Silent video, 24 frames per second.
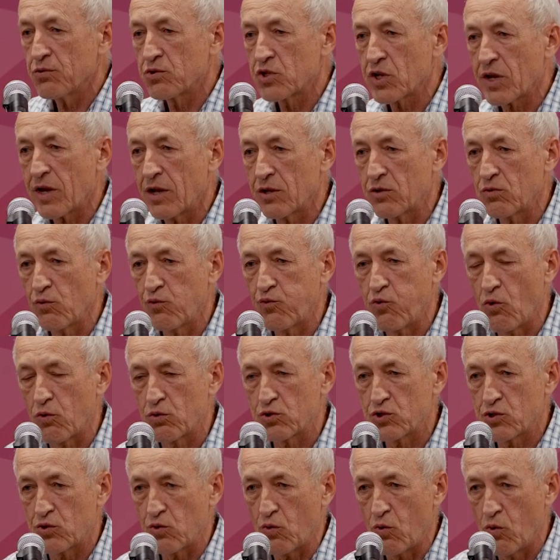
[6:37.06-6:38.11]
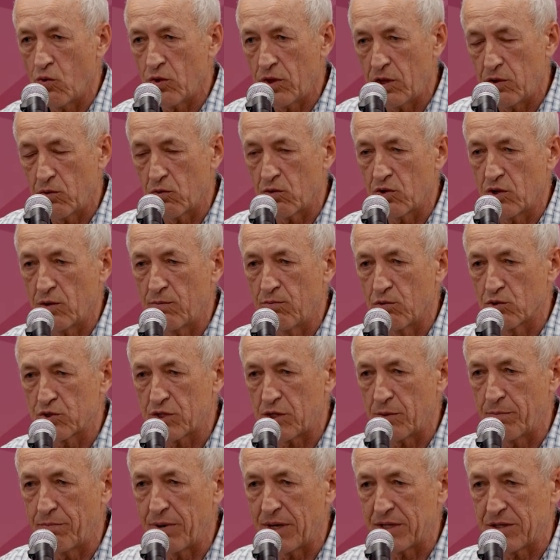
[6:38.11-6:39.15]
you try to focus only on the most
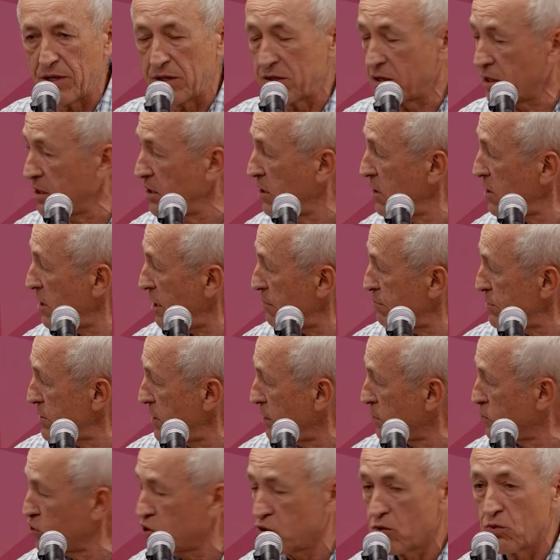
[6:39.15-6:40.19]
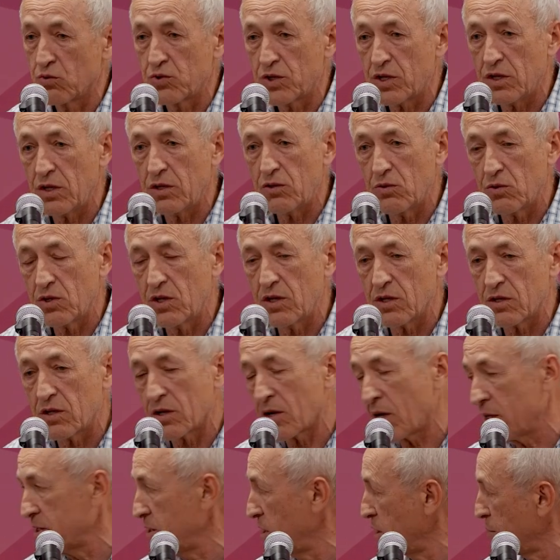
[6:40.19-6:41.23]
abundant clonotypes, like shown here, you get
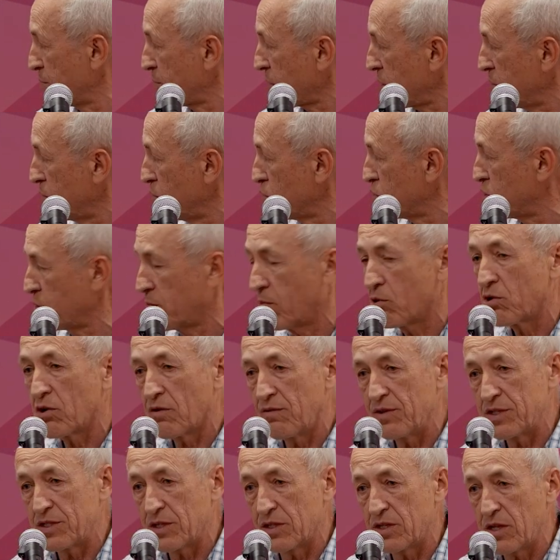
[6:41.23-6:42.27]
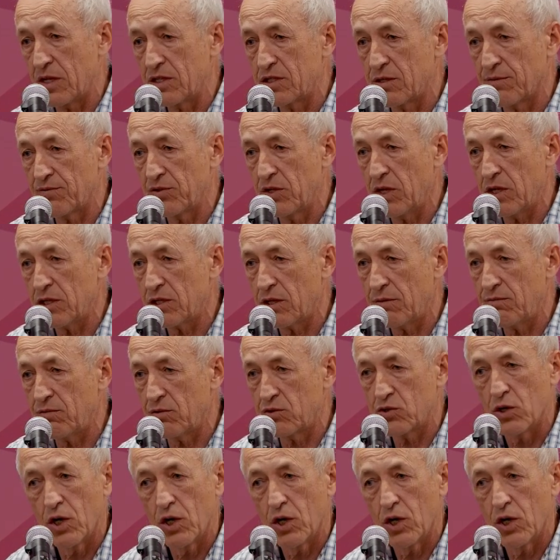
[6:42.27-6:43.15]
rather reproducible quantitative data,